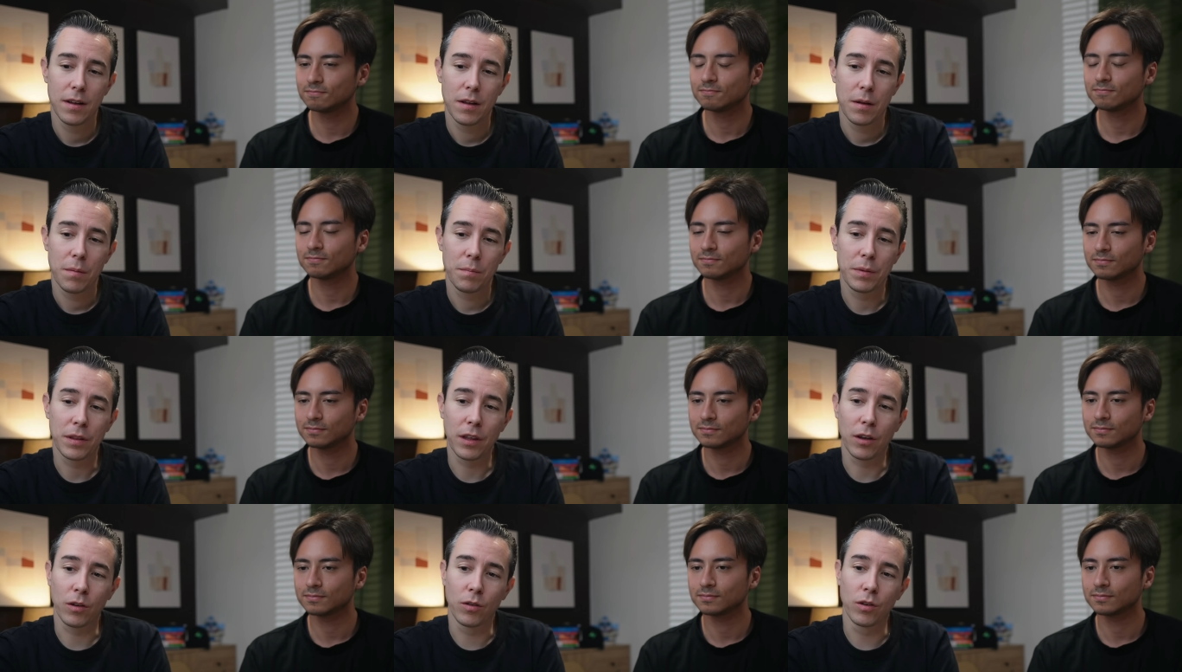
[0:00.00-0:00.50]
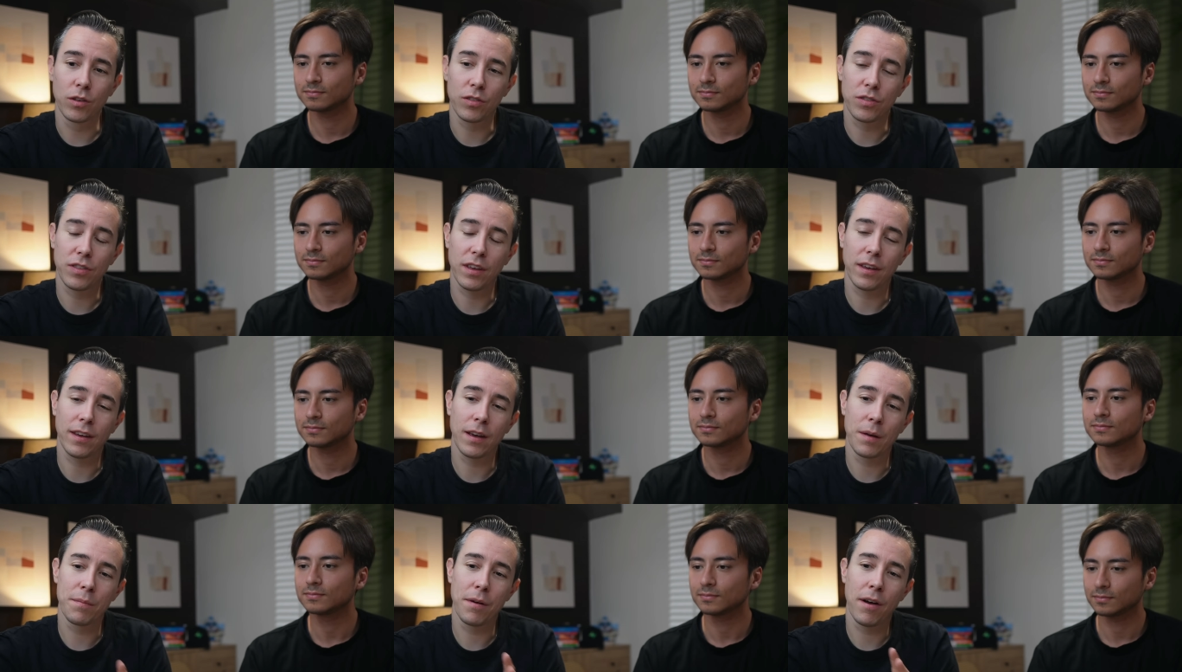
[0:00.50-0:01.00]
Speaker 1: But the good thing
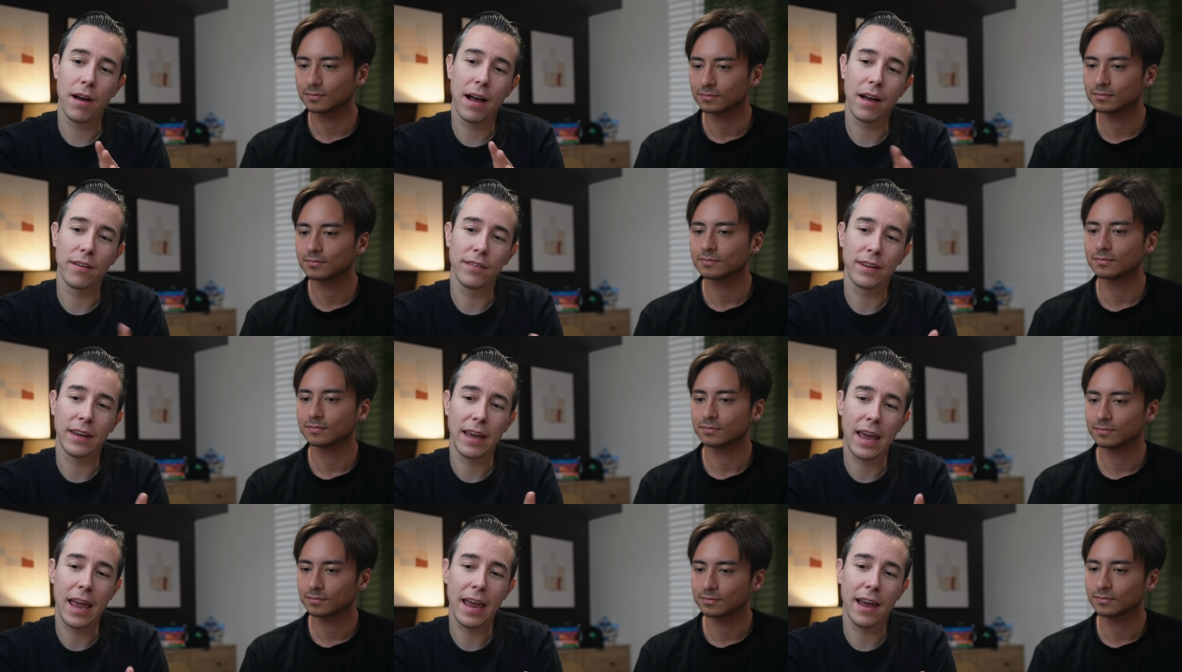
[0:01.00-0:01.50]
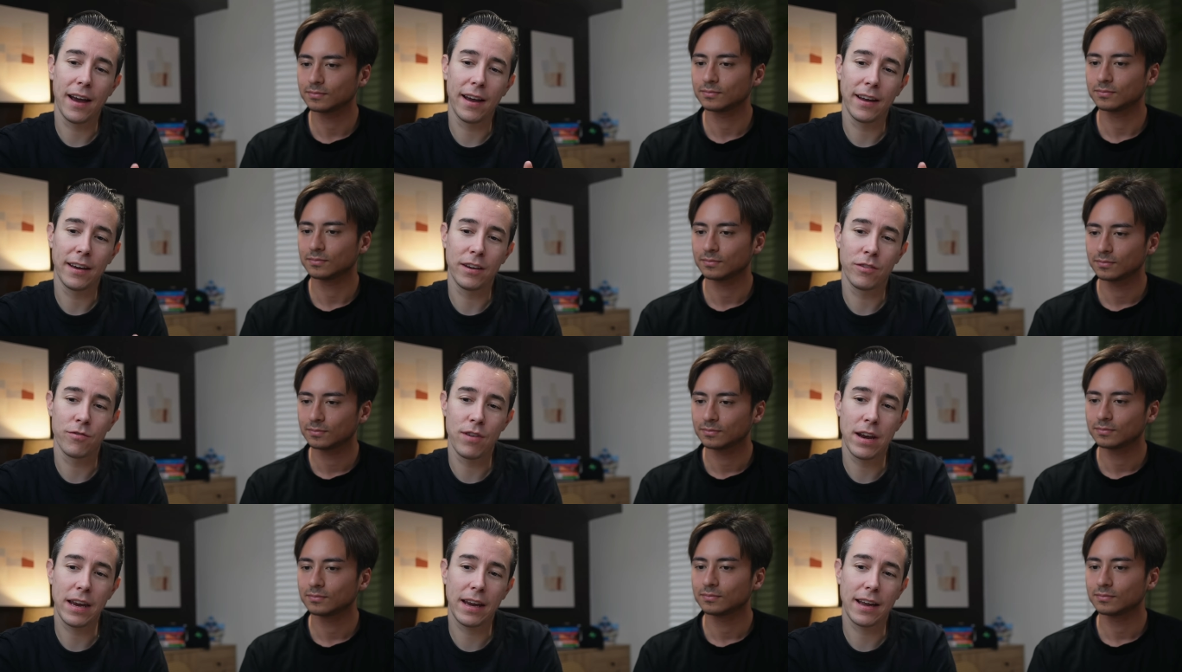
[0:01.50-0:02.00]
about having AI in
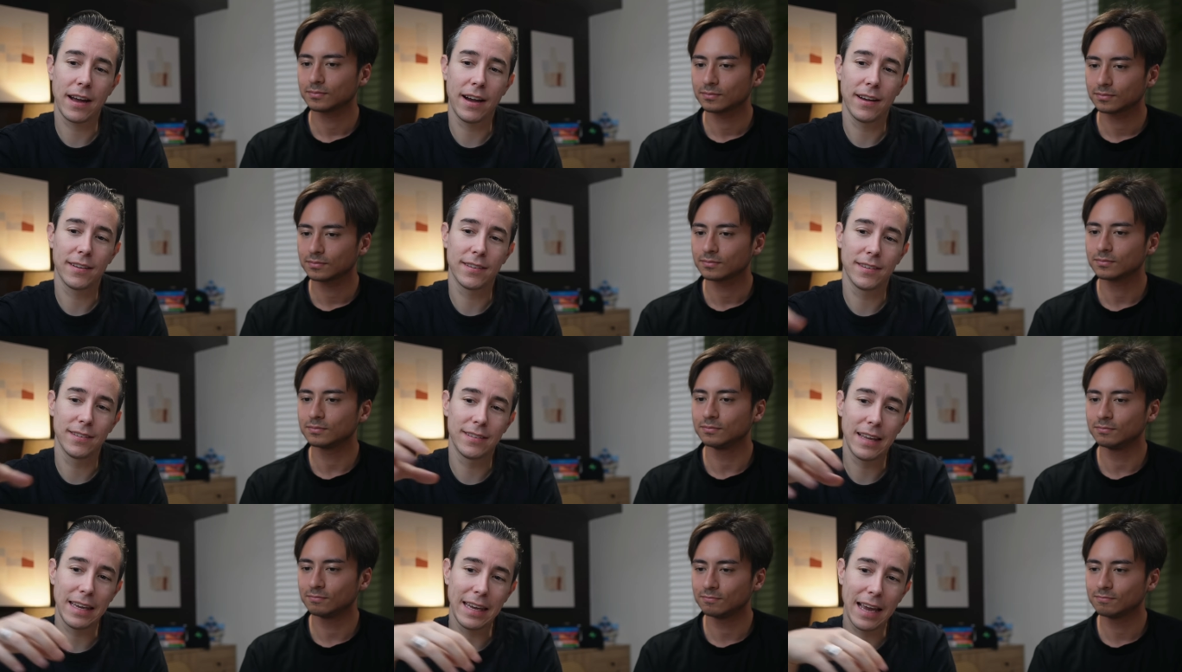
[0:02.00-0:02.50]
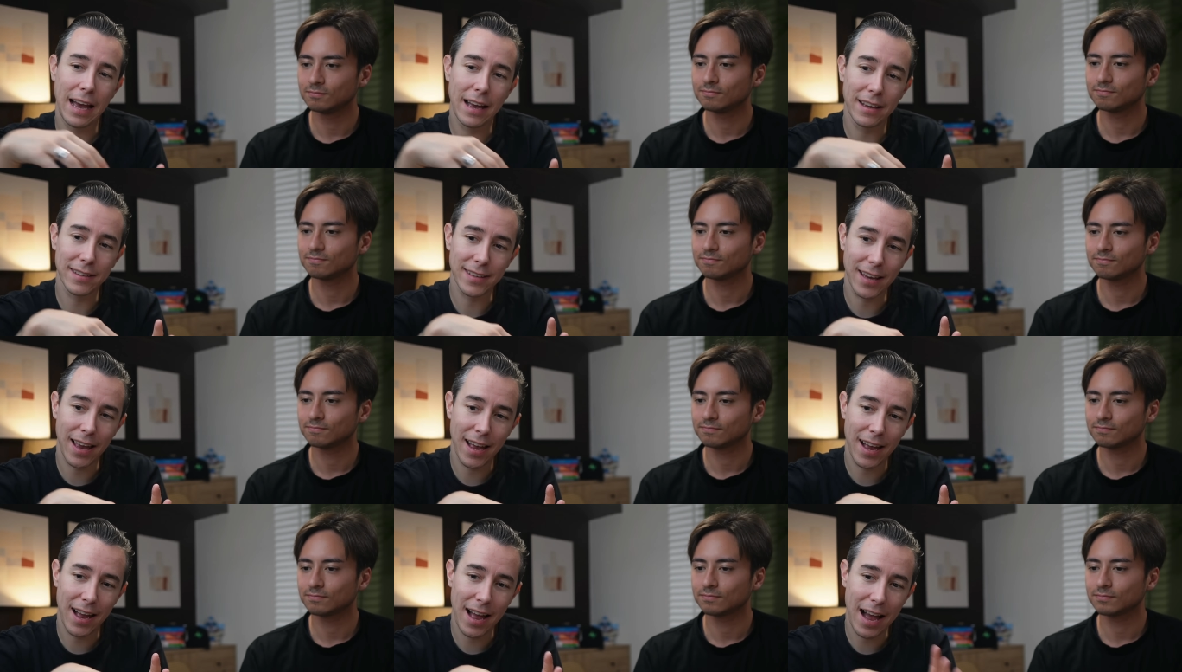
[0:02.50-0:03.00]
Raycast is that it mm-hmm. has
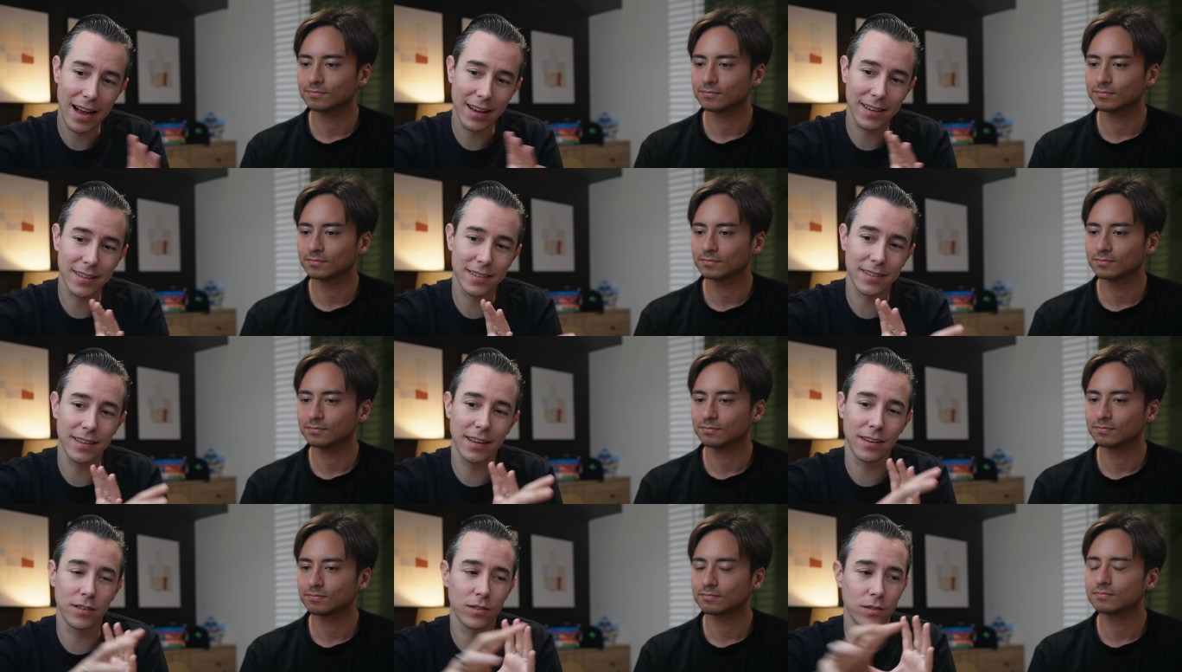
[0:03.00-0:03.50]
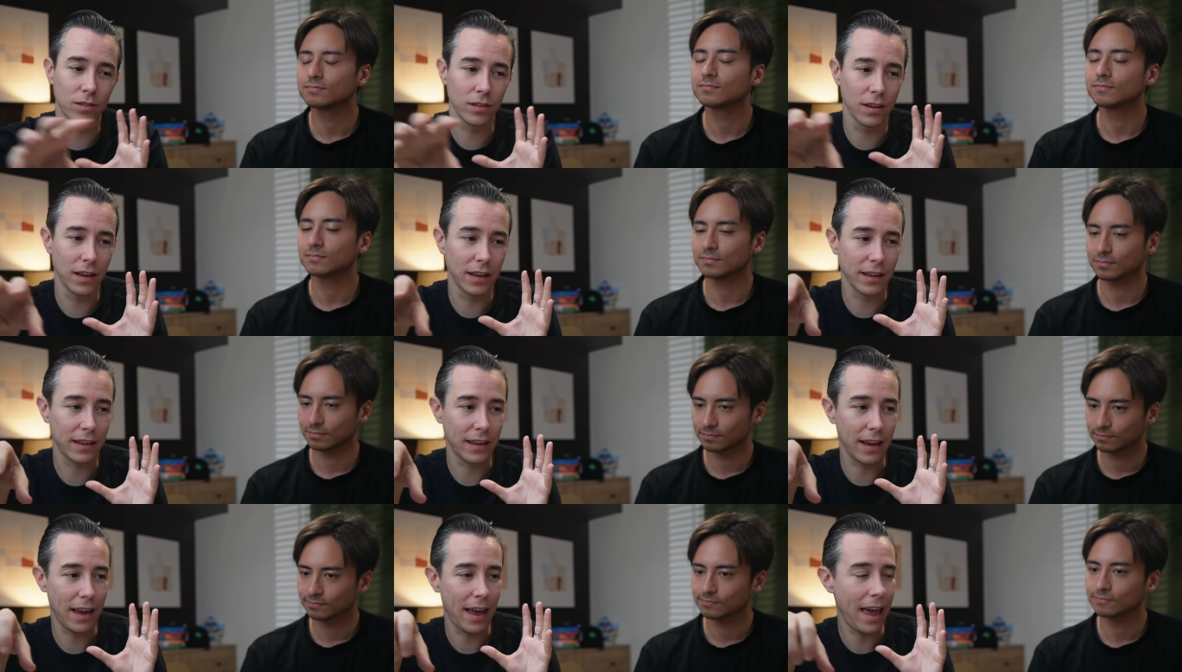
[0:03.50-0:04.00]
access to like
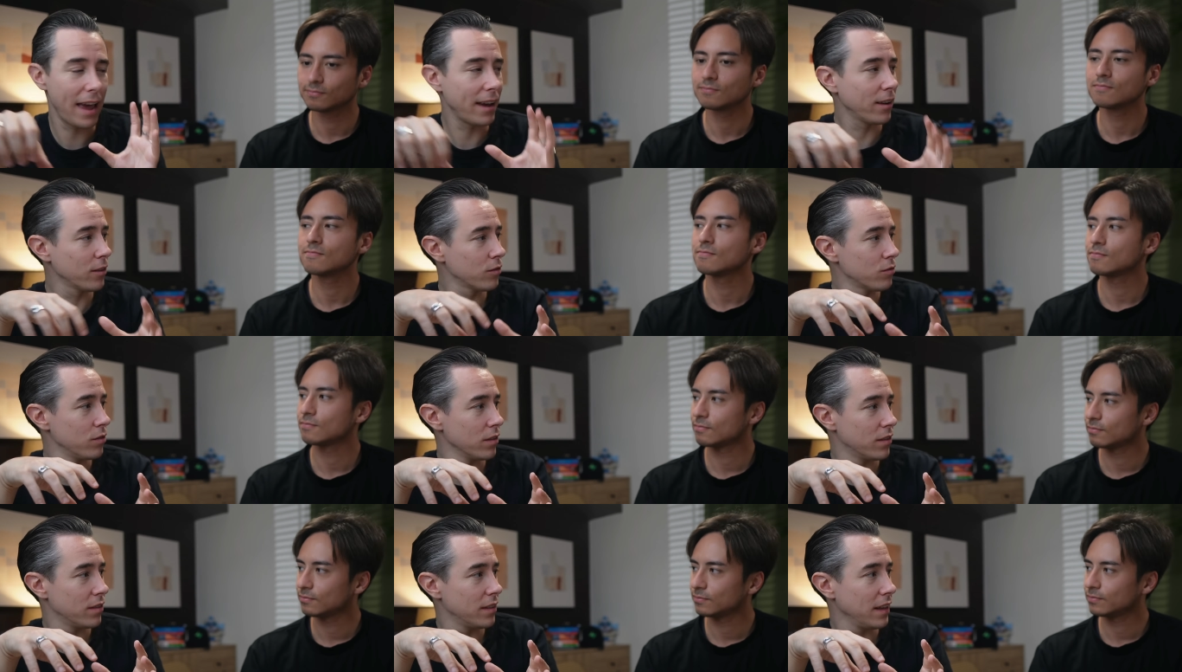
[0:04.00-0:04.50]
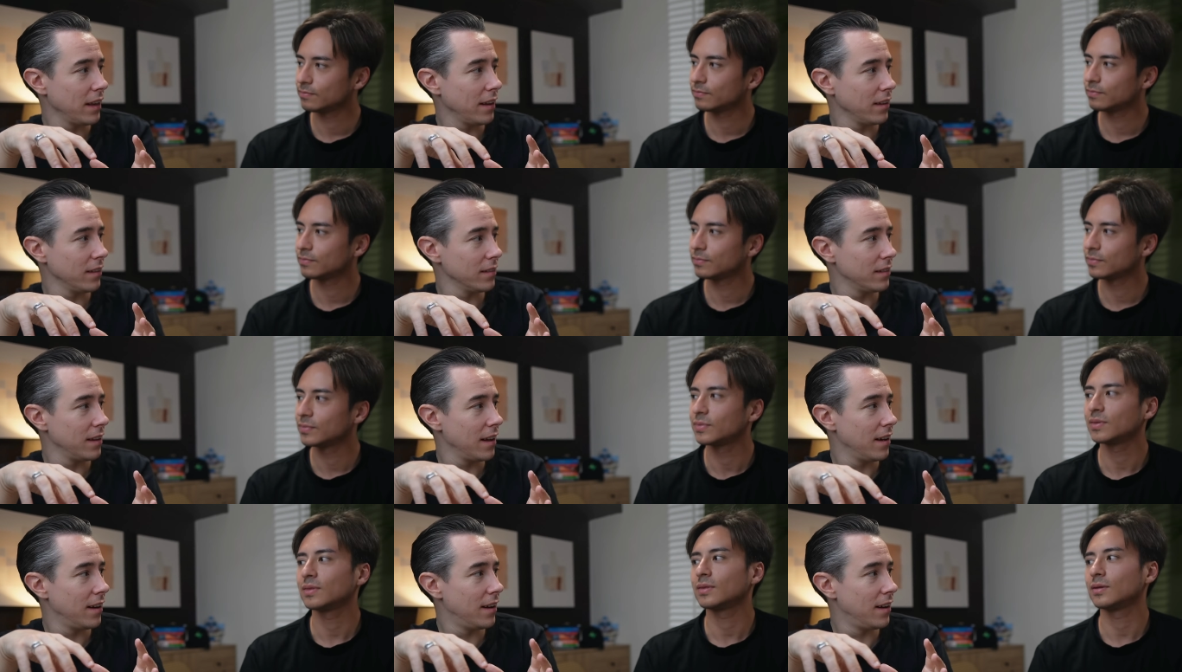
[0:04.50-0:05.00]
extra things that
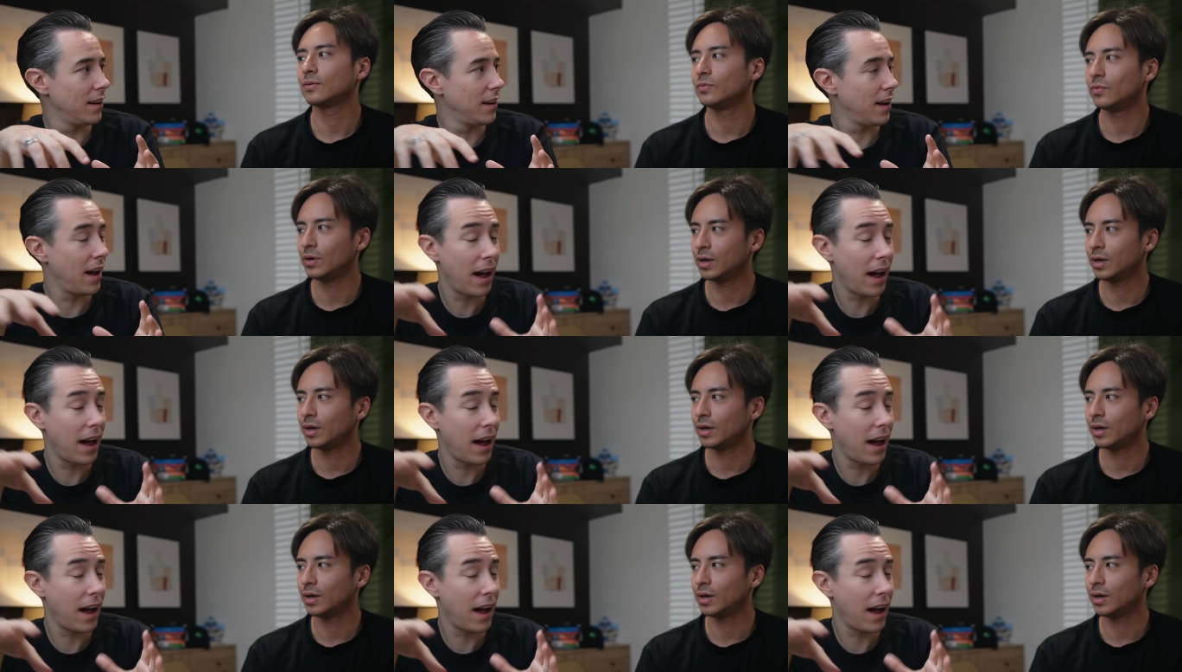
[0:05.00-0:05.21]
are right.